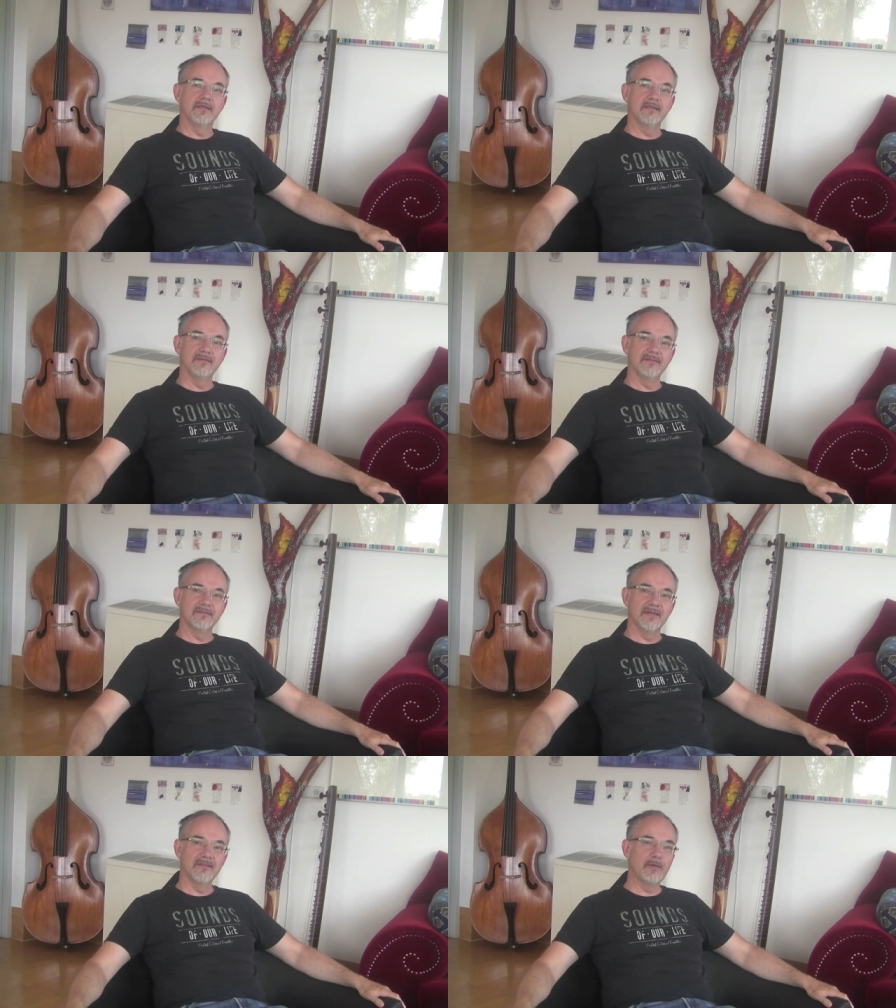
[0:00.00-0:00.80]
And
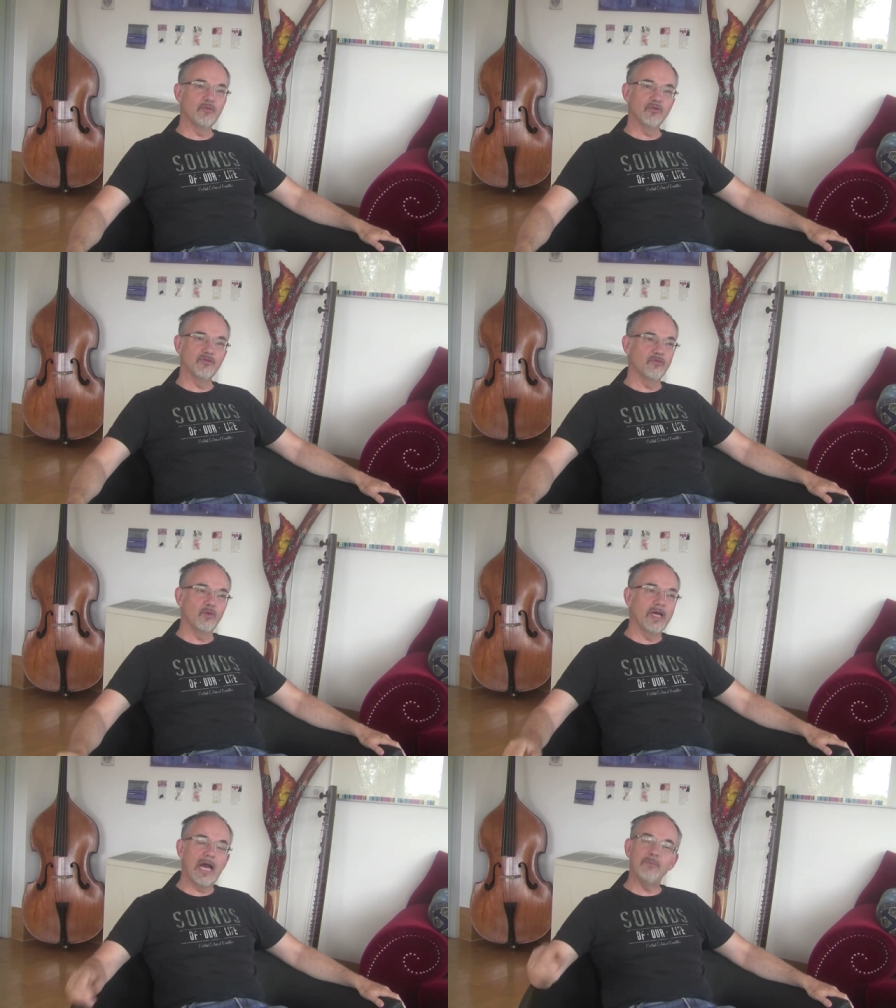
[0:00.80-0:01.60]
and I'm not
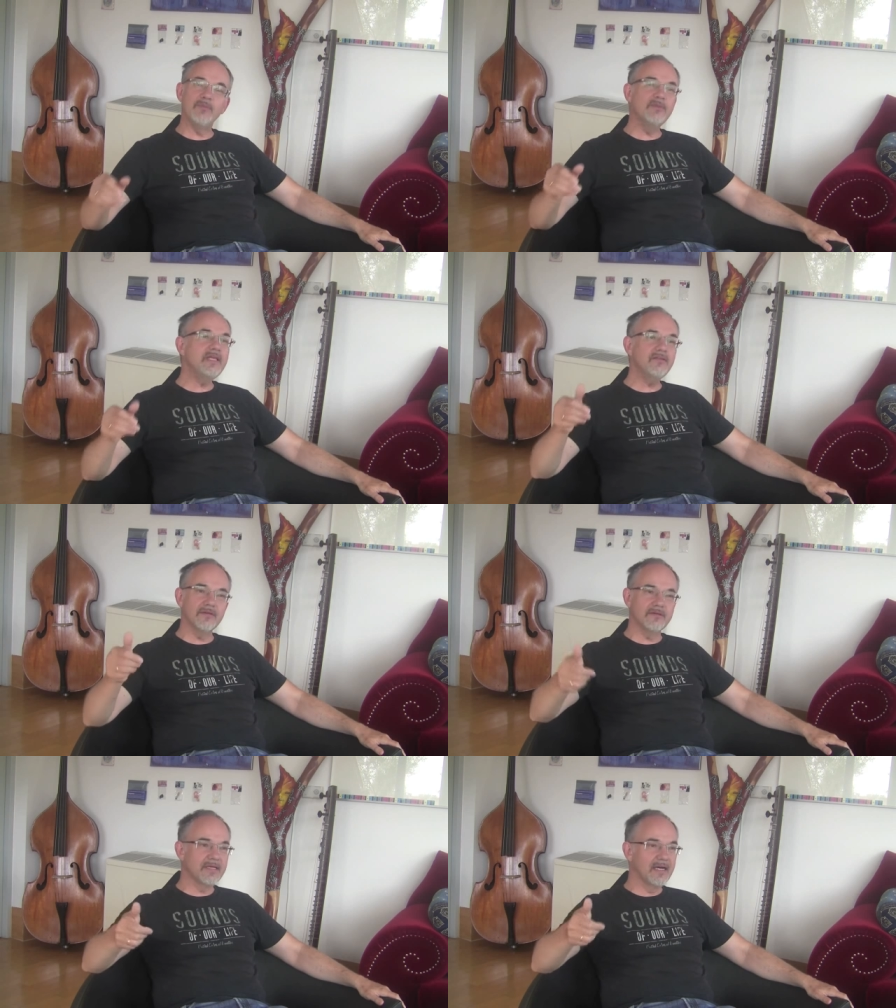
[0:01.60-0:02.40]
I'm
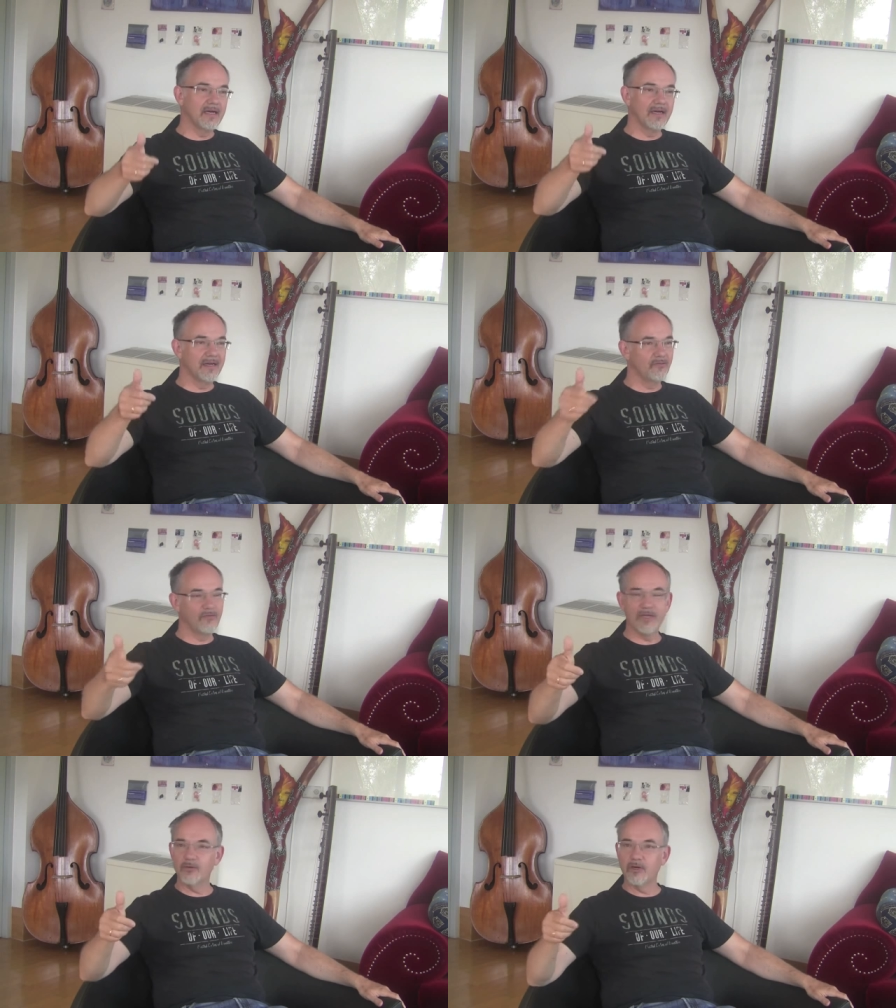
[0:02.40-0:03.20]
neither a
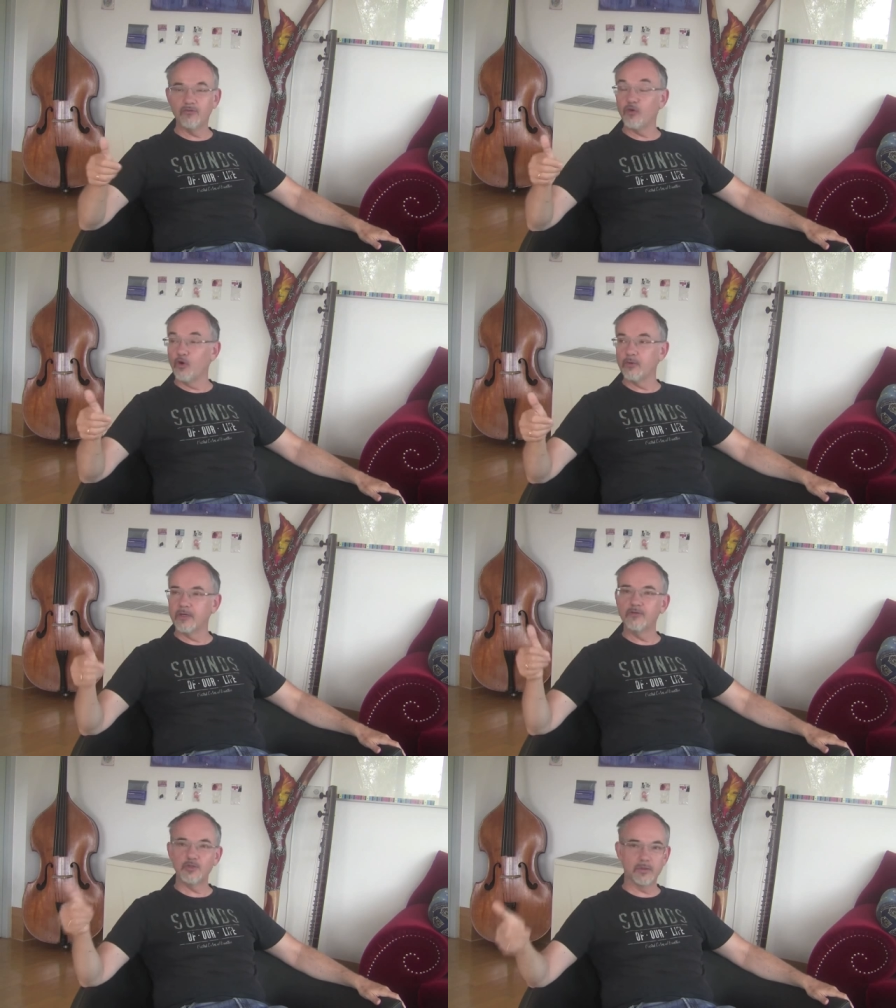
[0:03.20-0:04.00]
fellow a follower
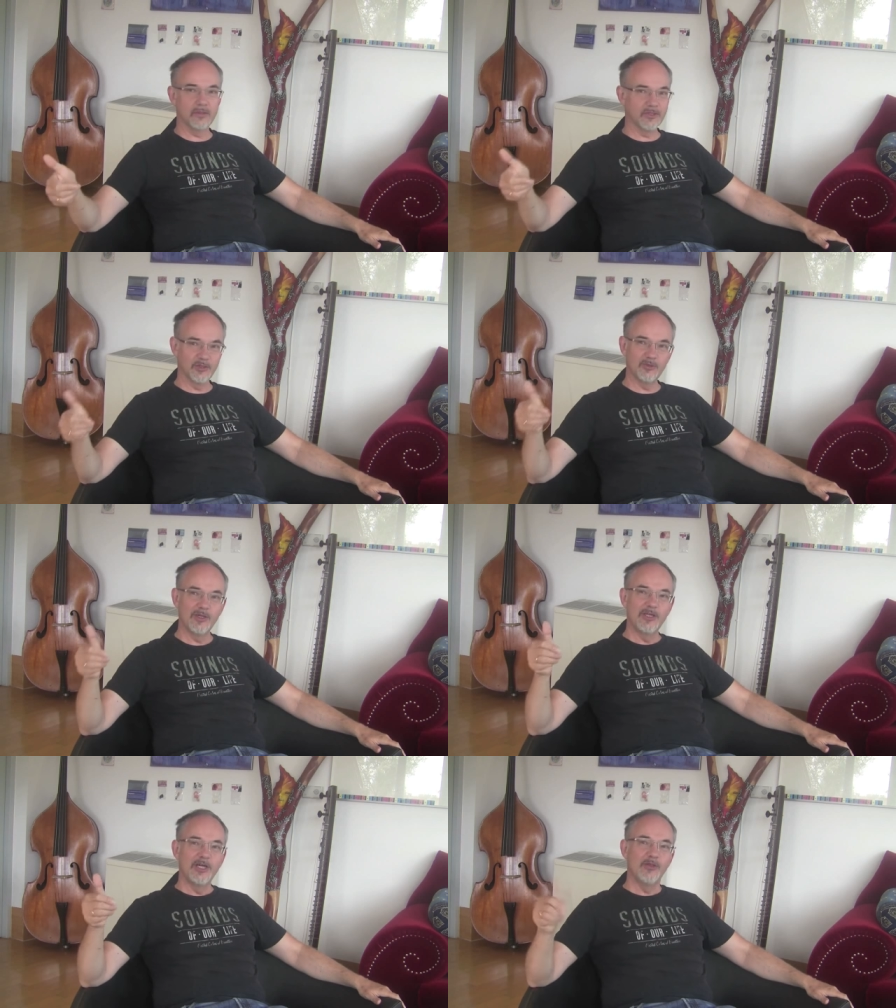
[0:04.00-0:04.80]
of Stockhausen
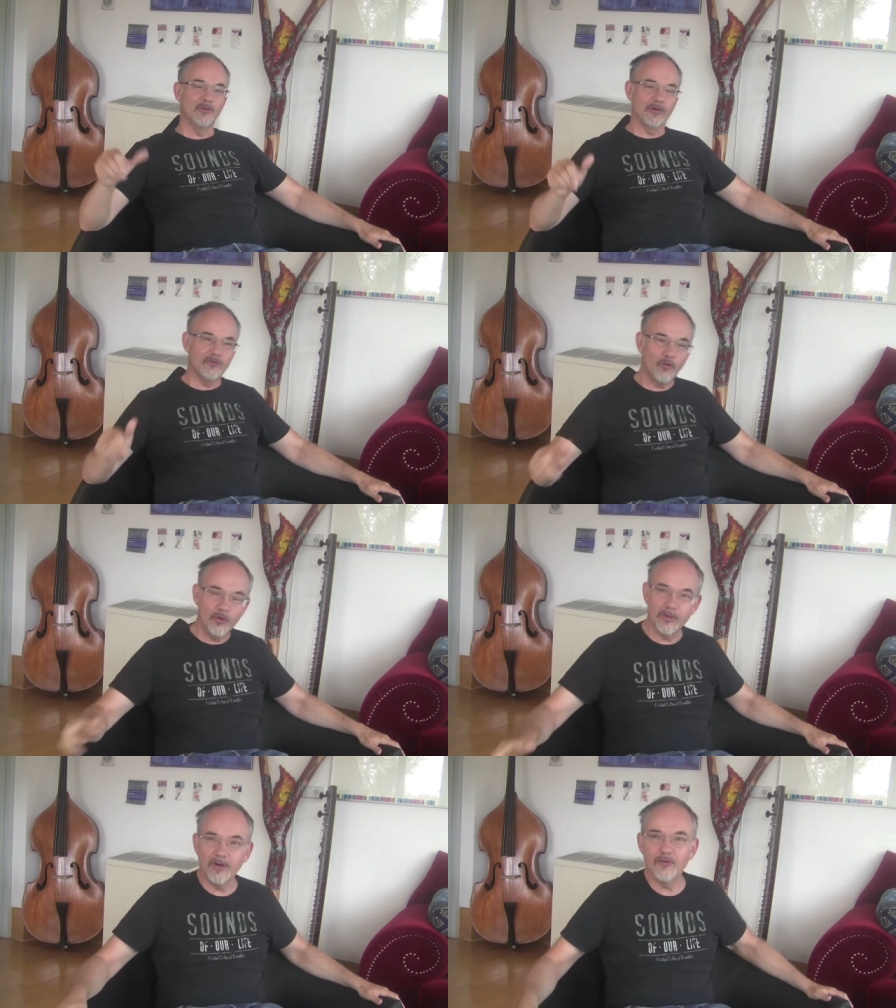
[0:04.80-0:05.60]
nor, a
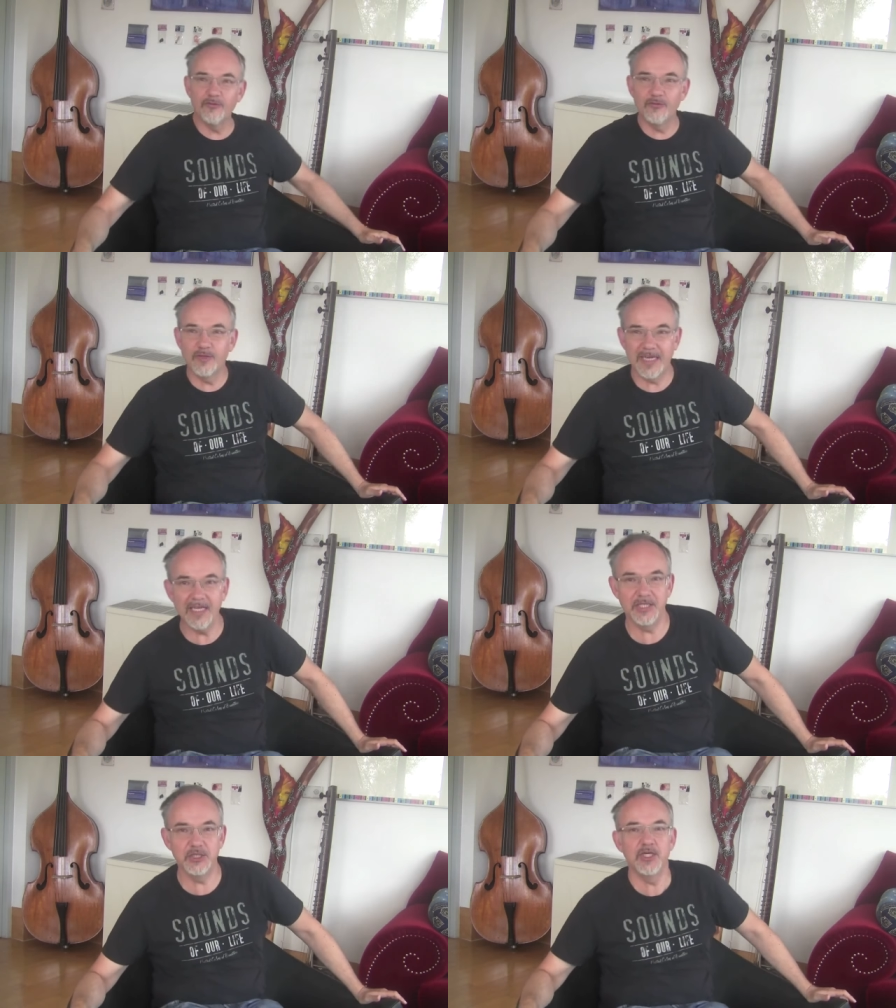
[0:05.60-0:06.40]
follower of
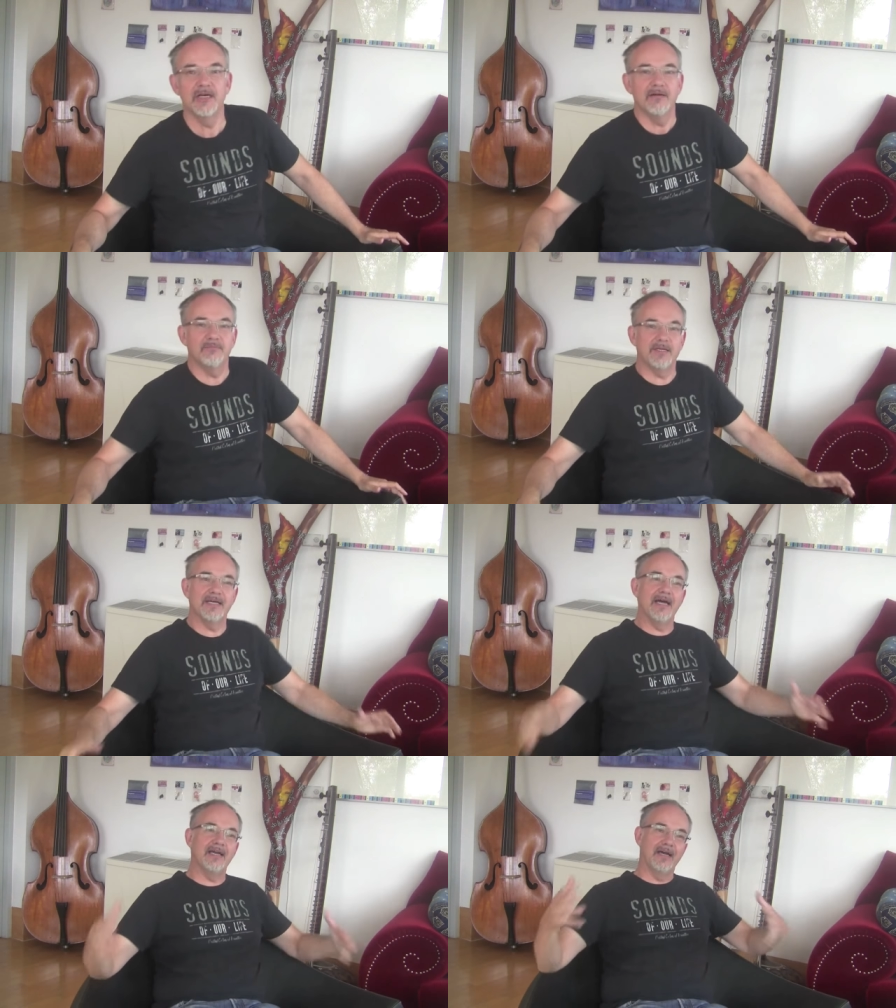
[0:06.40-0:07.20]
Cage, but
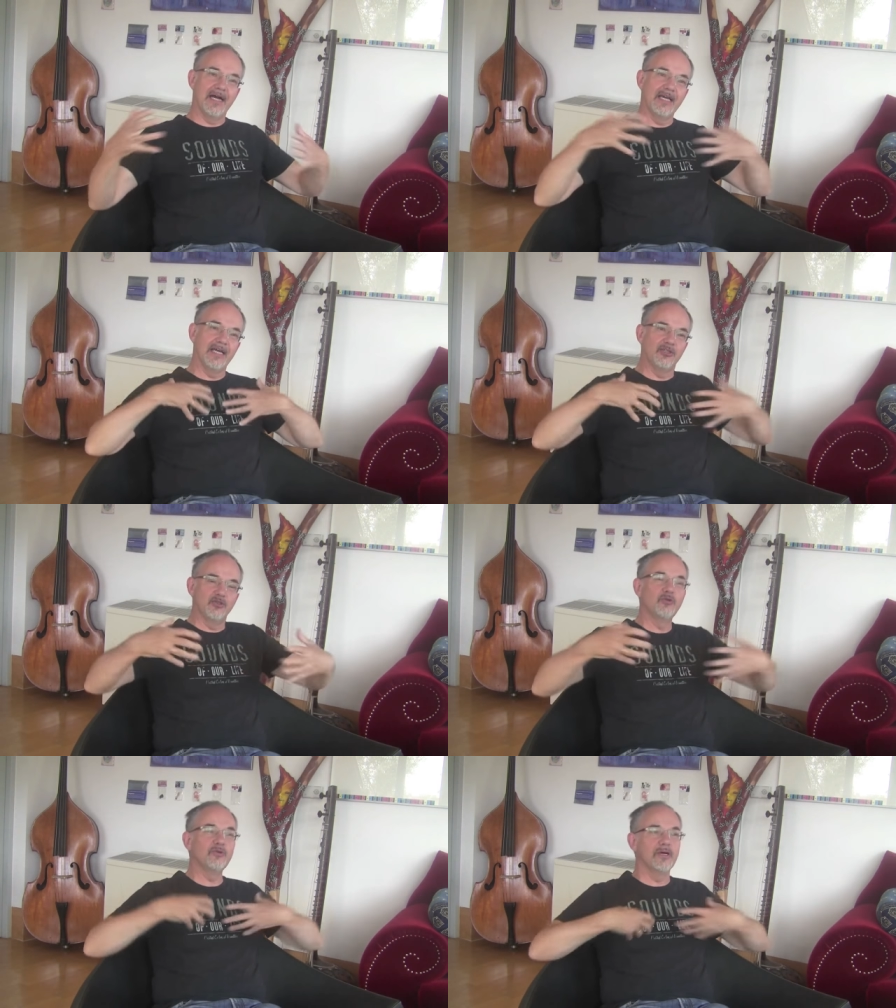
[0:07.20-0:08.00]
I, I, I
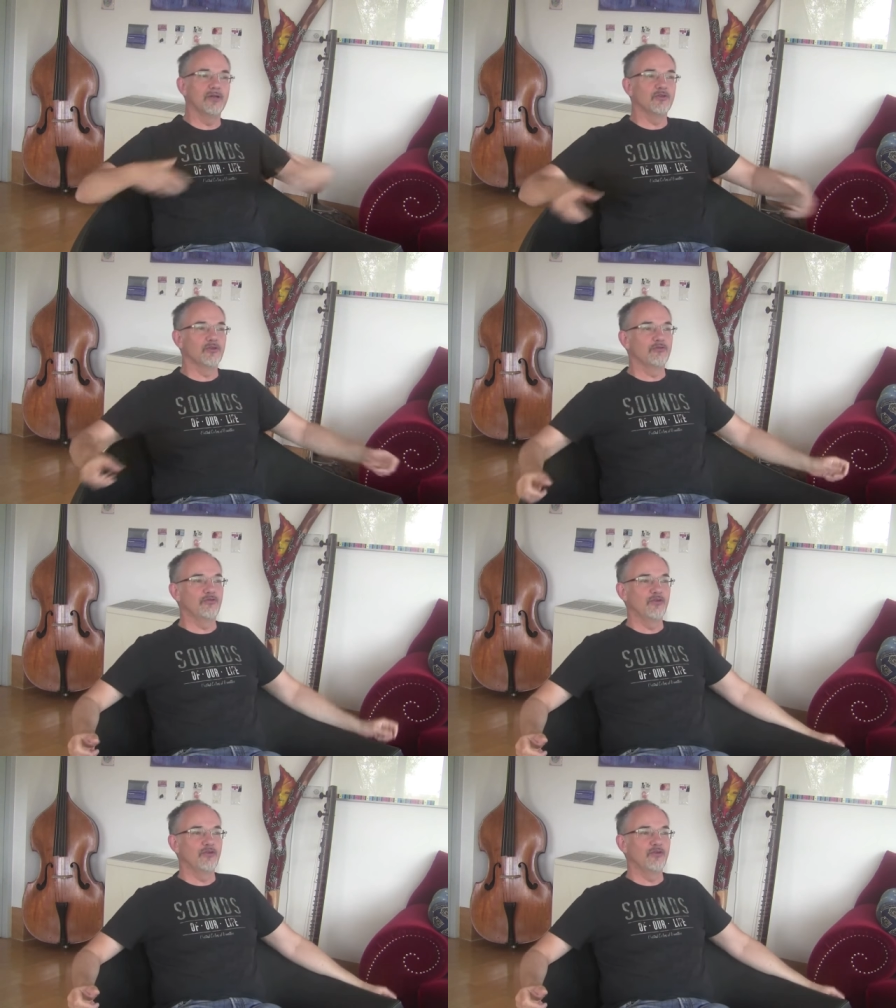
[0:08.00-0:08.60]
drew a lot of